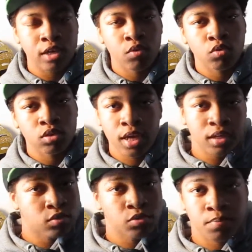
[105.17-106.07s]

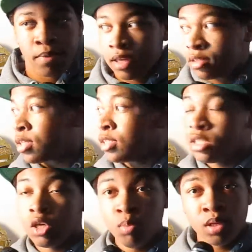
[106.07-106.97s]
That's what makes
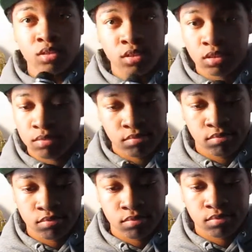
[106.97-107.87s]
us humans
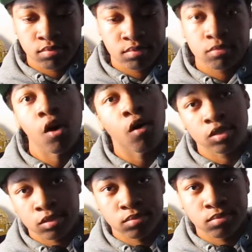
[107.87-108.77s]

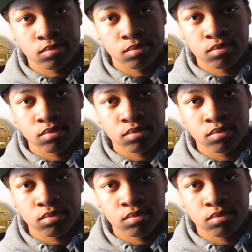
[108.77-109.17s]
awesome.